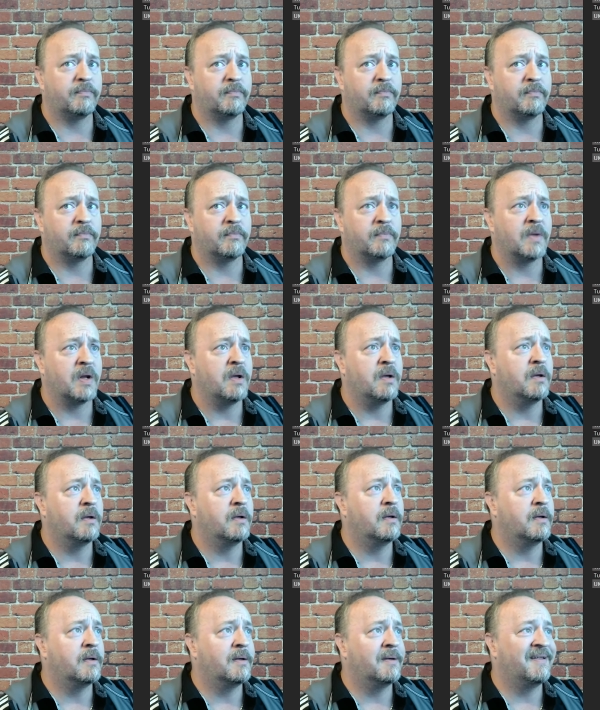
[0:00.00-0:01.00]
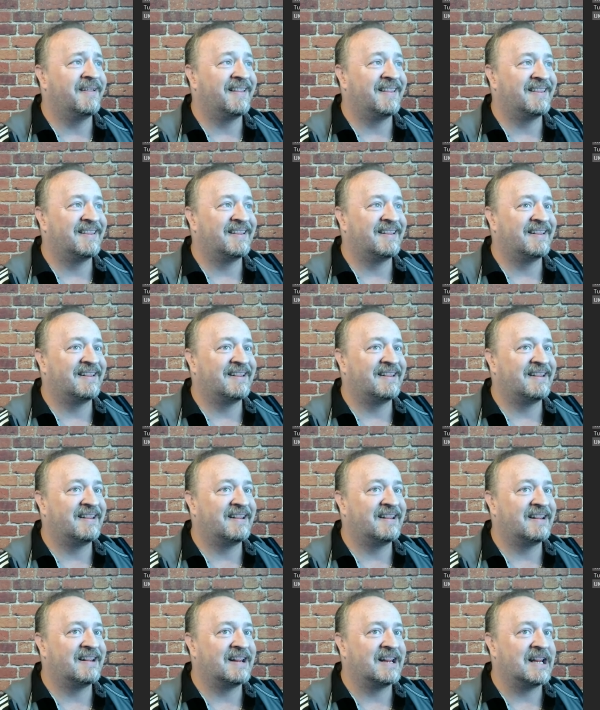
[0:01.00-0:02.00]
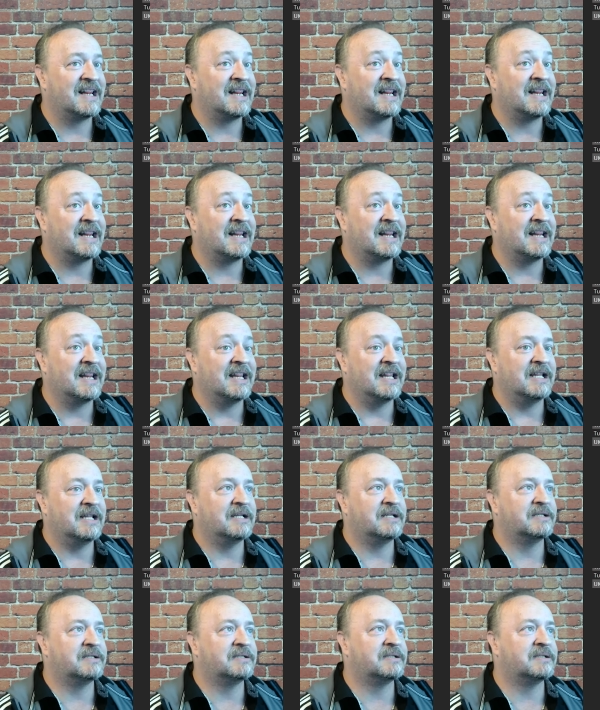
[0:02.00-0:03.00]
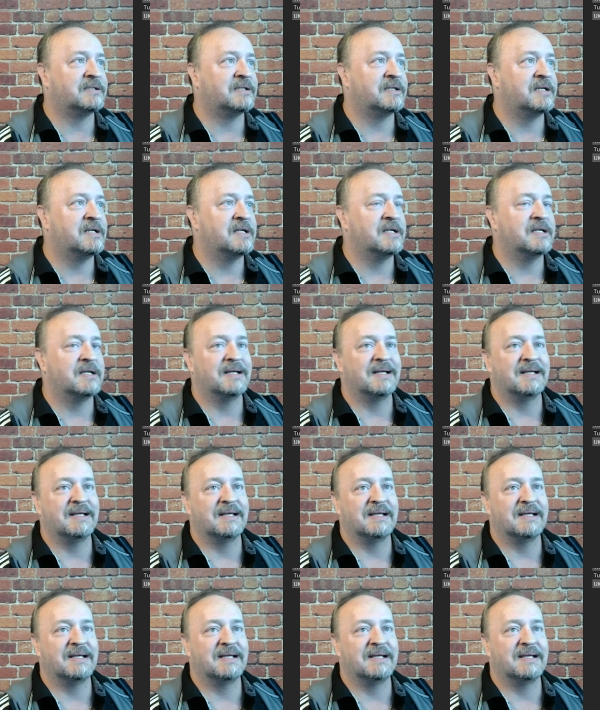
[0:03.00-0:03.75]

(silence)